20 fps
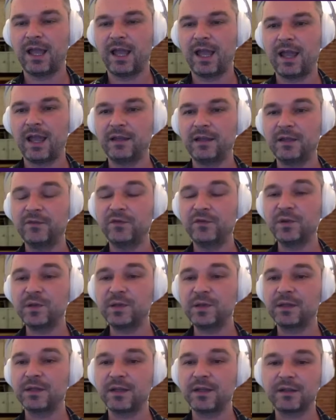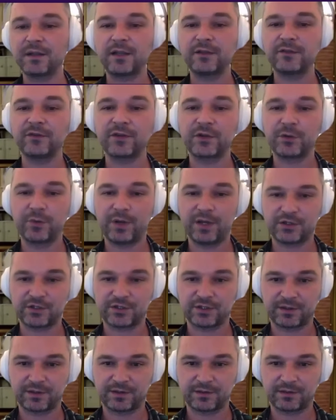And if you see a lot of
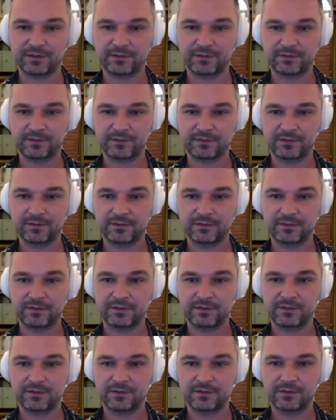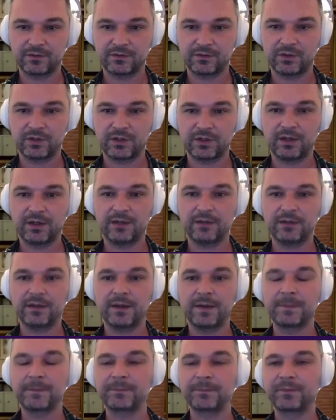questions, right,
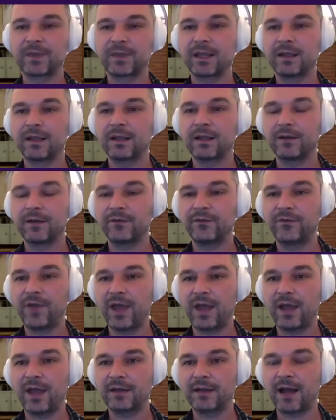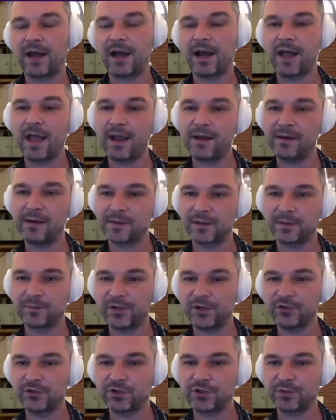that are answered
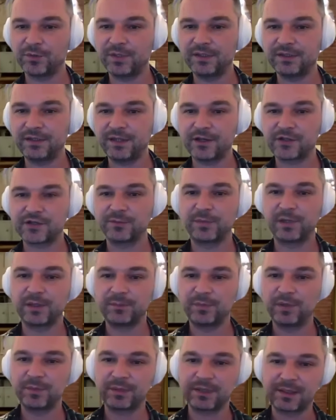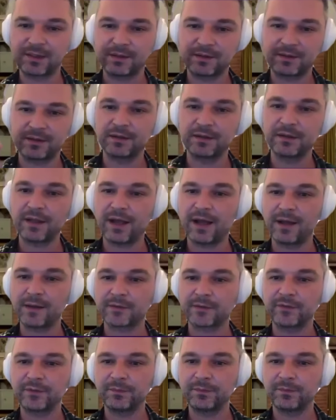by your documentation, but people still
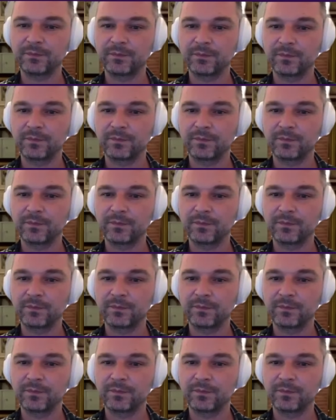ask them,